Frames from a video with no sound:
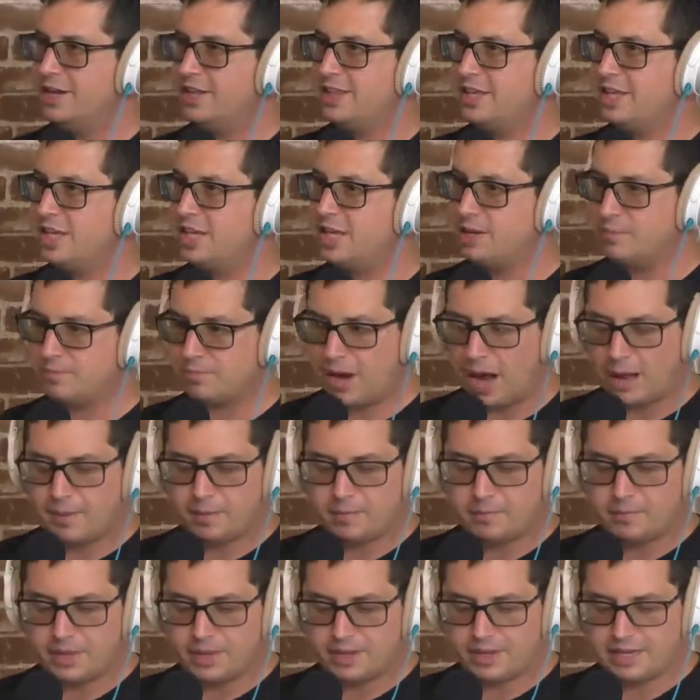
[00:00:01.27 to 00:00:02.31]
the
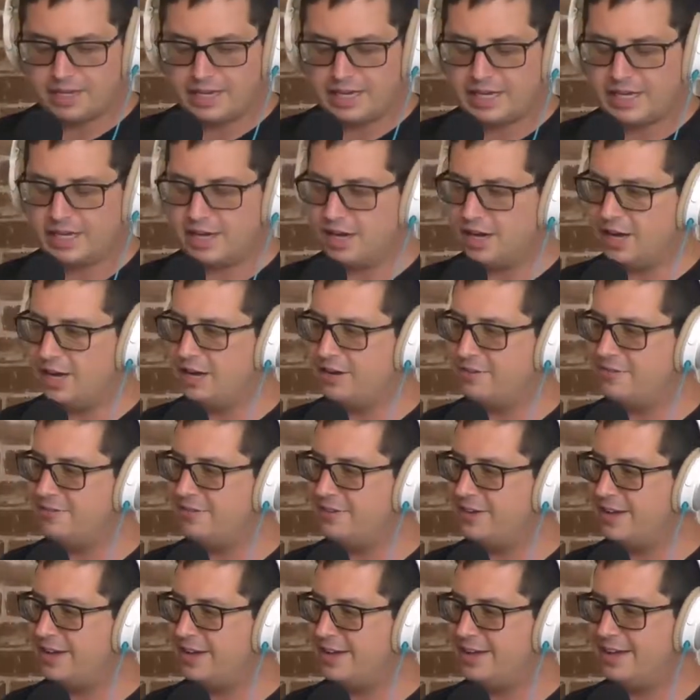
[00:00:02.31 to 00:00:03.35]
probability of
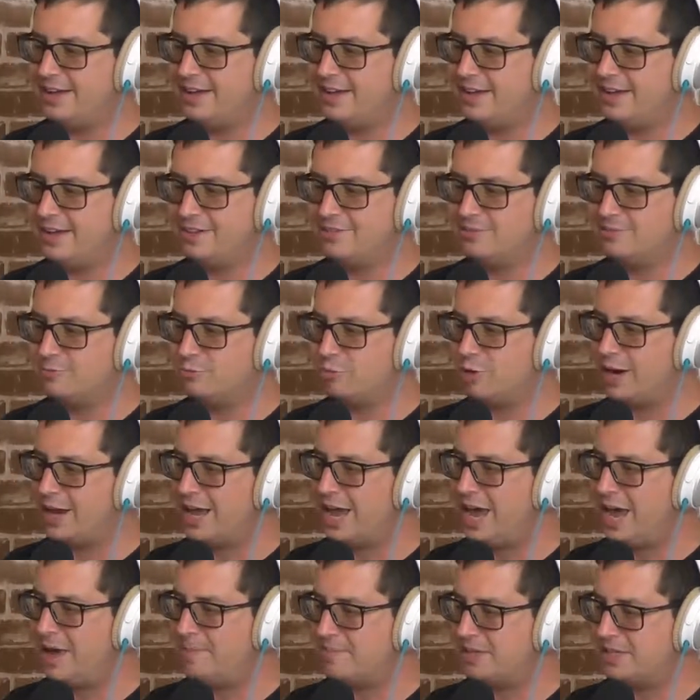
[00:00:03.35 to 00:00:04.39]
what
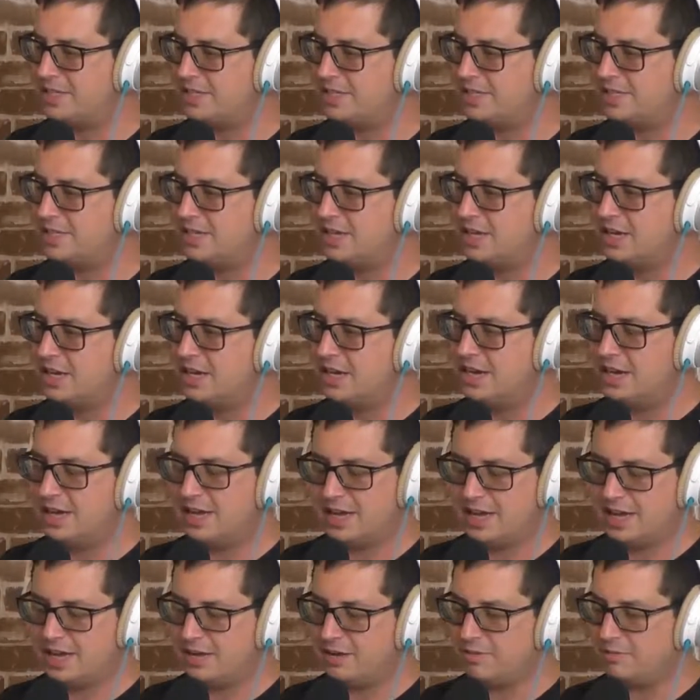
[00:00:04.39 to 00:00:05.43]
happens,
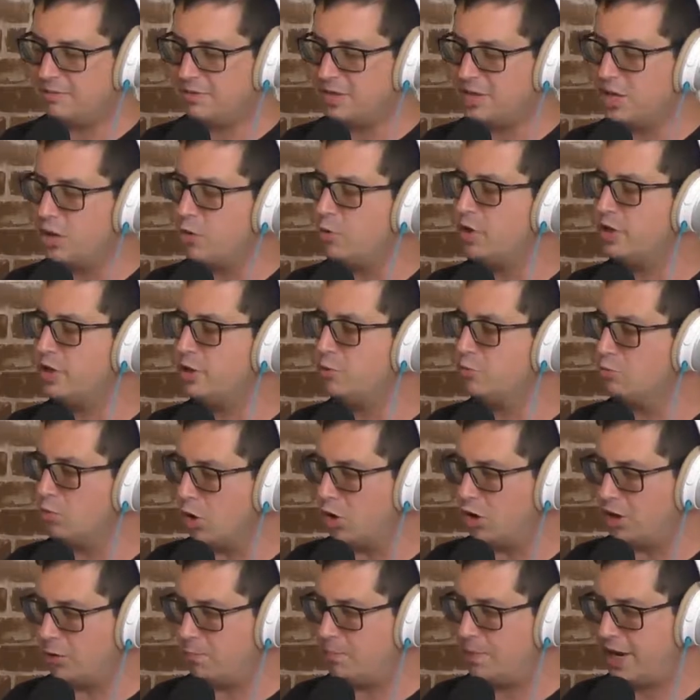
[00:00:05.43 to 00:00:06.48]
when you
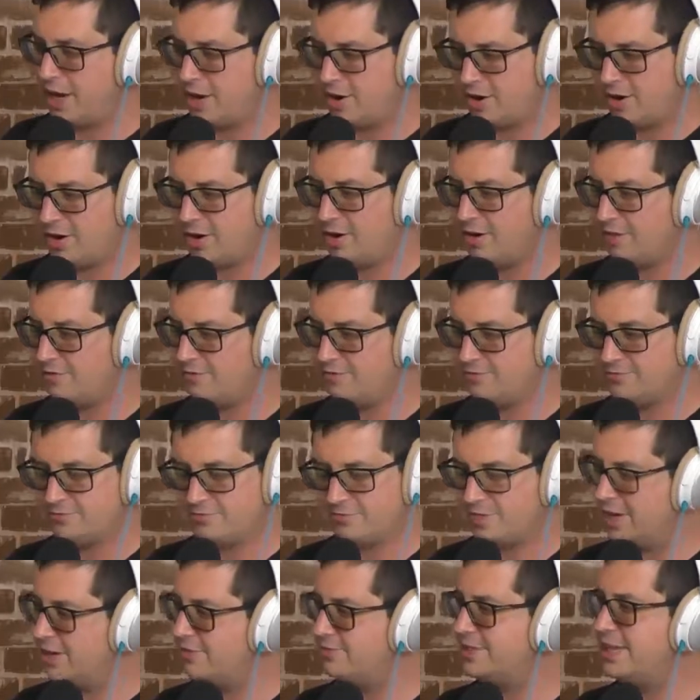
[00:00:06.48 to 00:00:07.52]
roll a pair of
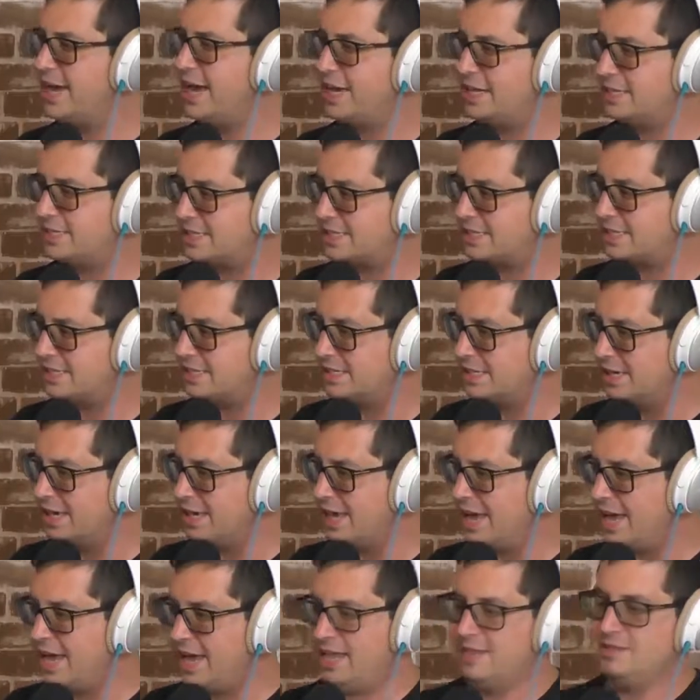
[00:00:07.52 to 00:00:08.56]
dice.
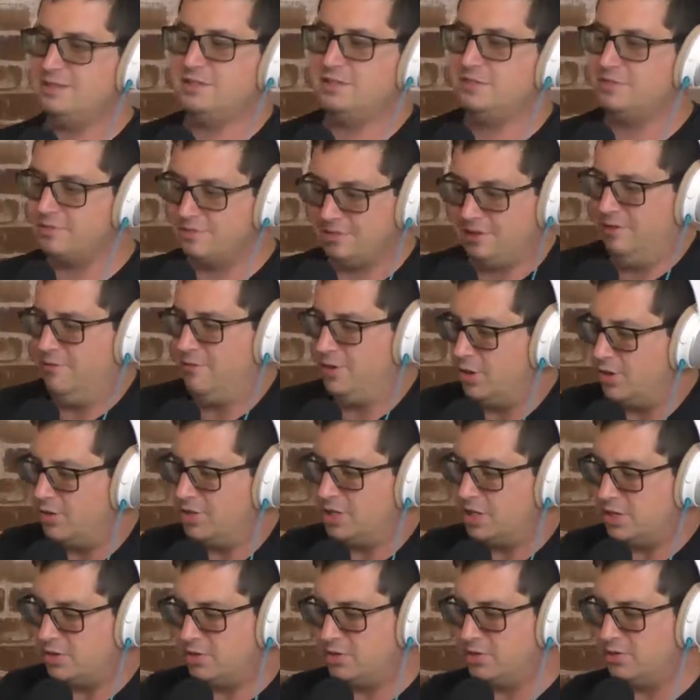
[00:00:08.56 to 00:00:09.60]
And for those
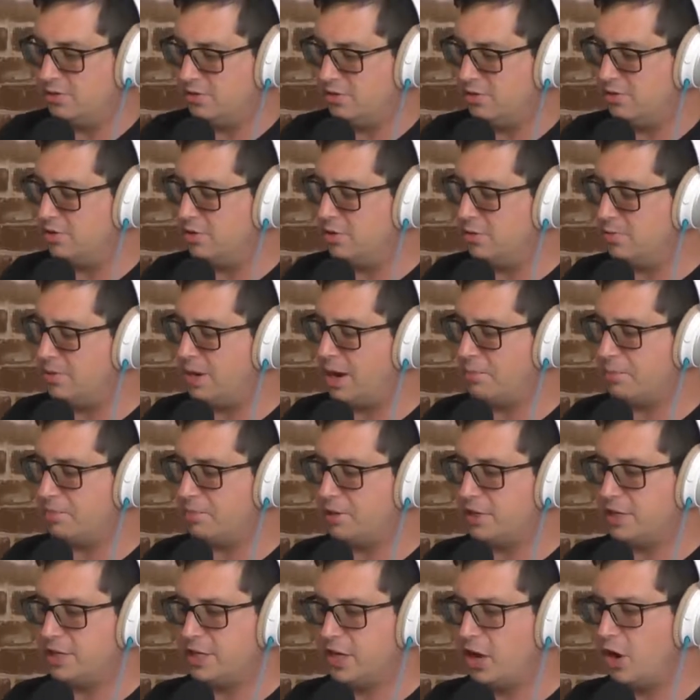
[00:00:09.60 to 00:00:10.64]
of you
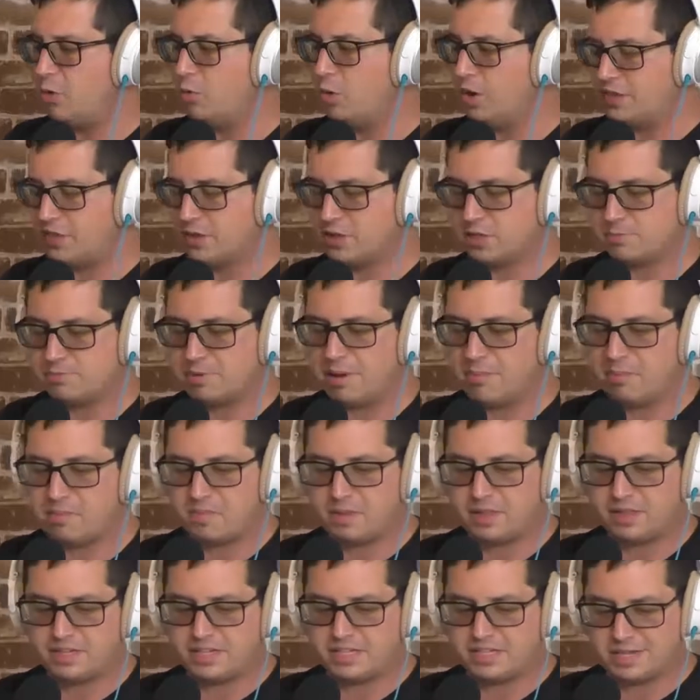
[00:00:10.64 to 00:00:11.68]
probably know what those
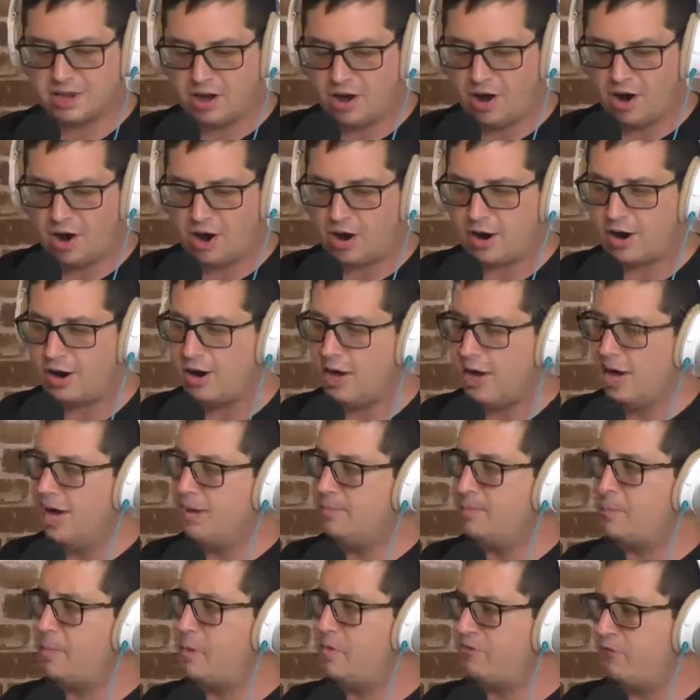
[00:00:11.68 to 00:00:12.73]
probabilities are.
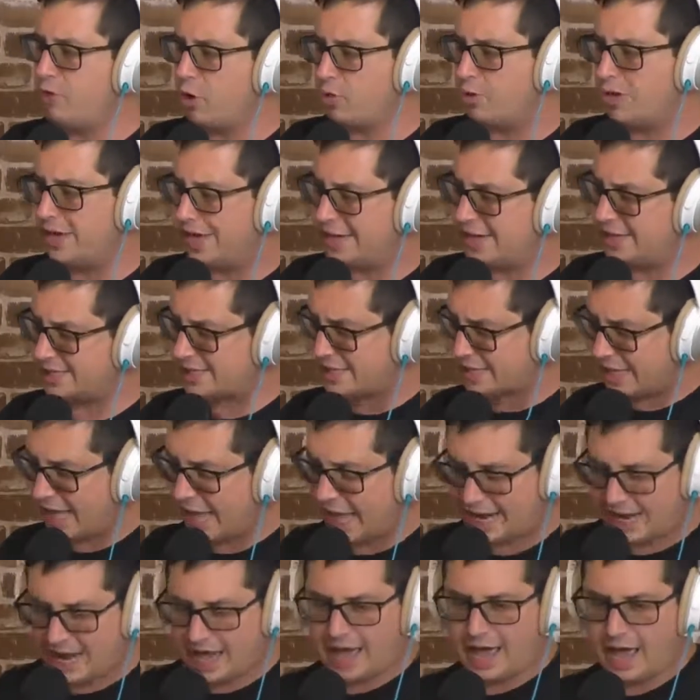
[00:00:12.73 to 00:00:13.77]
But before we get into
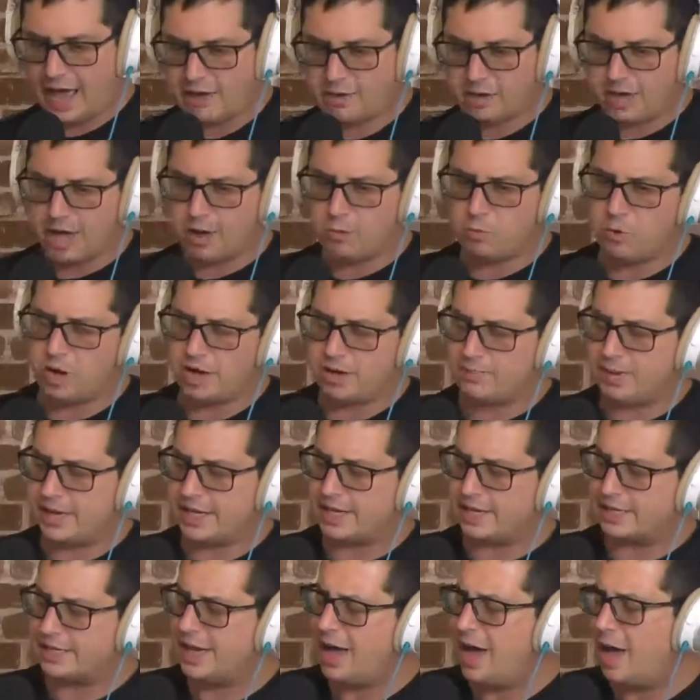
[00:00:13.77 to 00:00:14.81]
that, I want to make
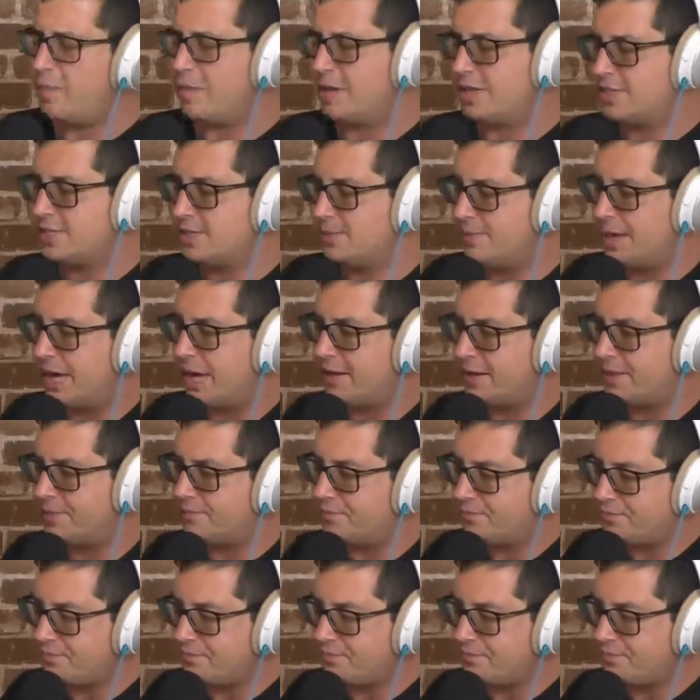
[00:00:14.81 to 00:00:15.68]
a comment about it,